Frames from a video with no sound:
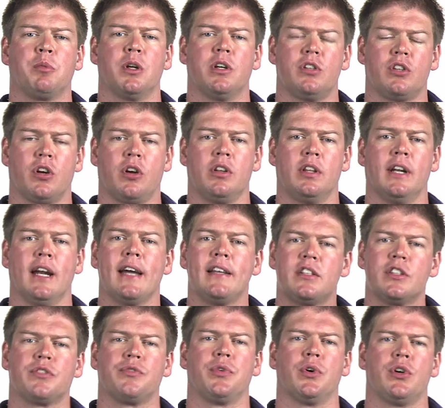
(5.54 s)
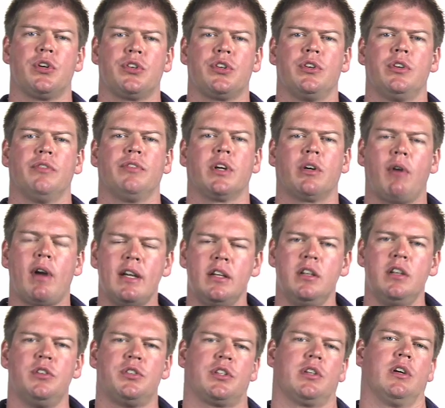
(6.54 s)
I'm going to show you the latest version of a great
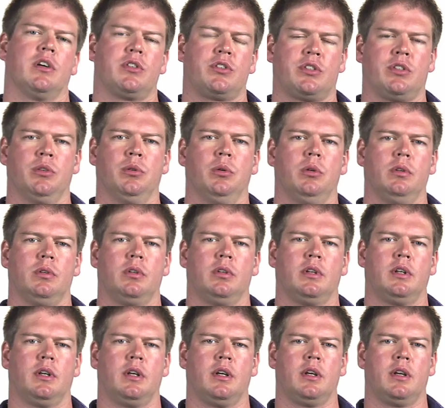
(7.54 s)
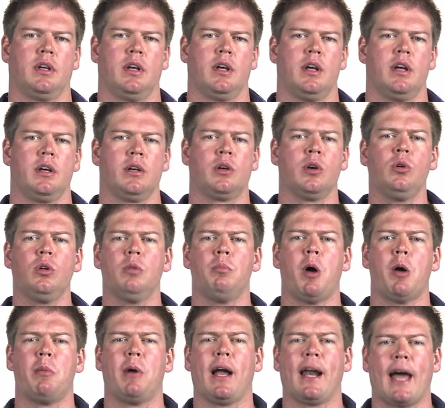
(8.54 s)
new search tool. Google
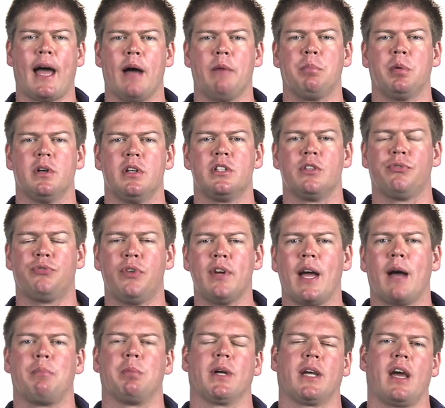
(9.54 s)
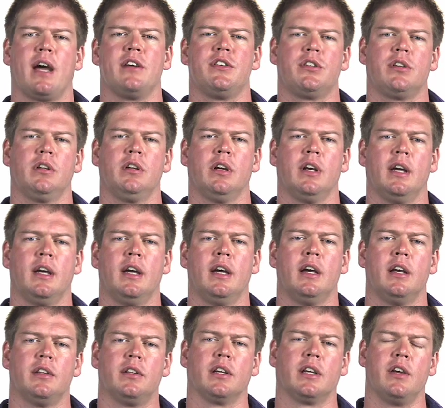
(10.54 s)
Mobile App is a free application
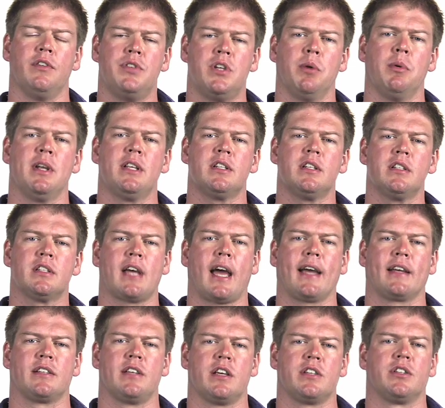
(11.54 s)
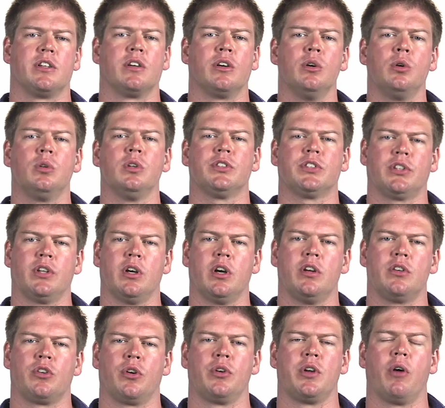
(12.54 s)
that gives you instant access to Google
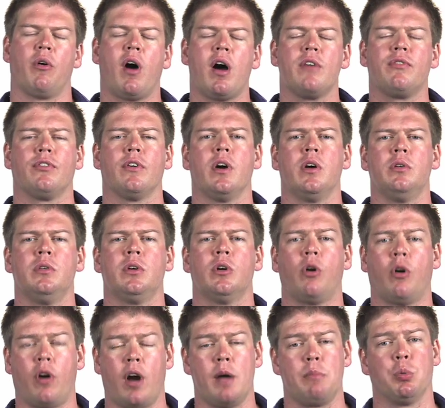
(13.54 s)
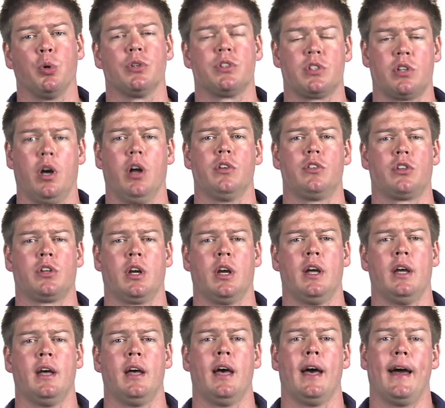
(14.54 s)
Search on your iPhone or iPod Touch
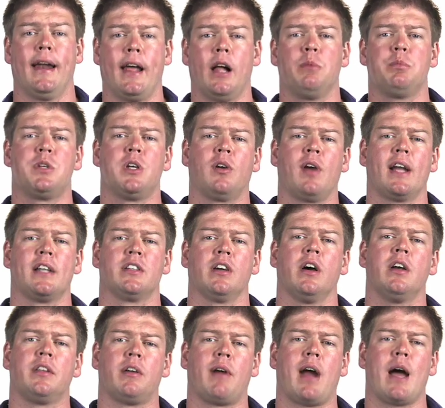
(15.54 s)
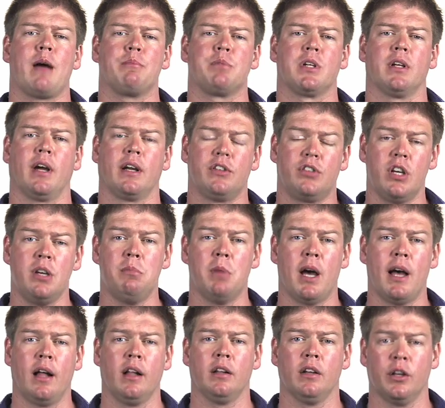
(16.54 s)
and helps you get to other apps like
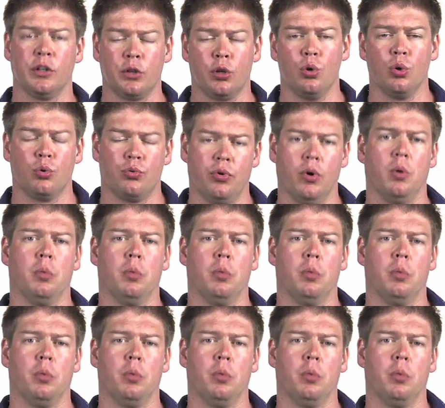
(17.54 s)
Gmail and Google